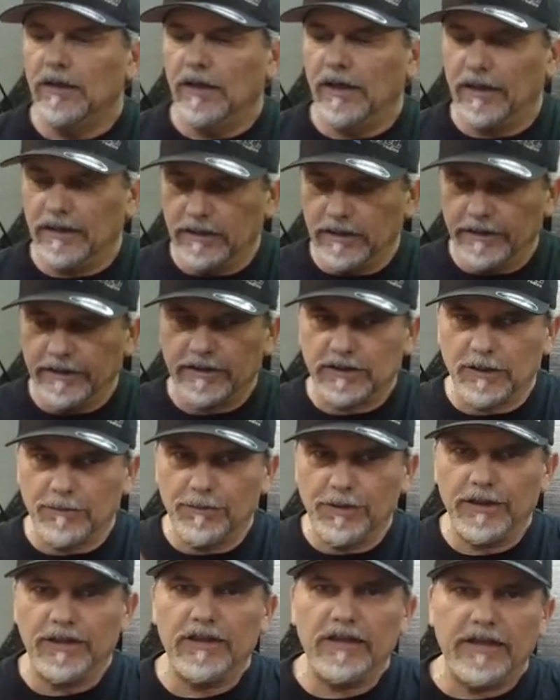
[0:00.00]
It had leaked
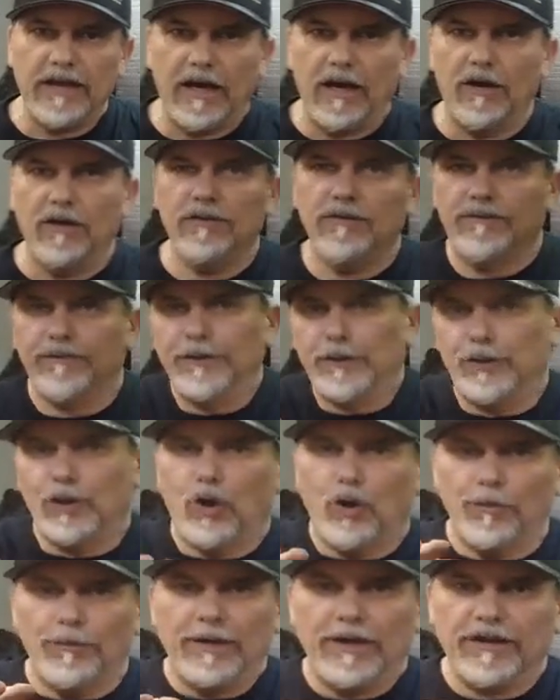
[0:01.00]
completely out, filled
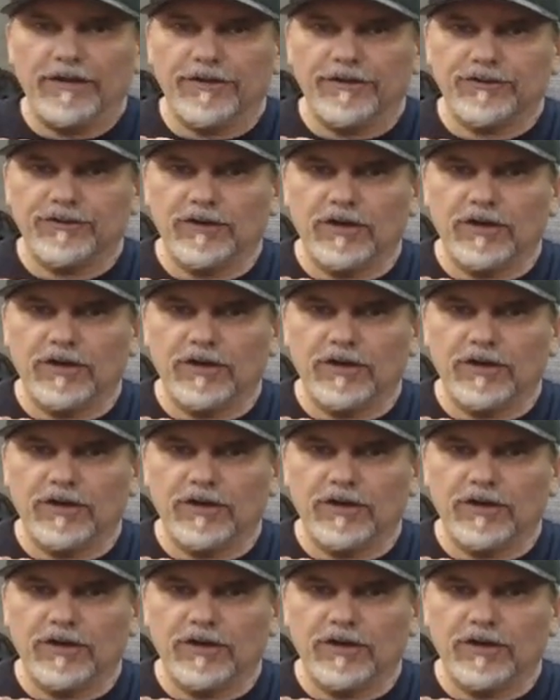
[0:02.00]
the whole bed of the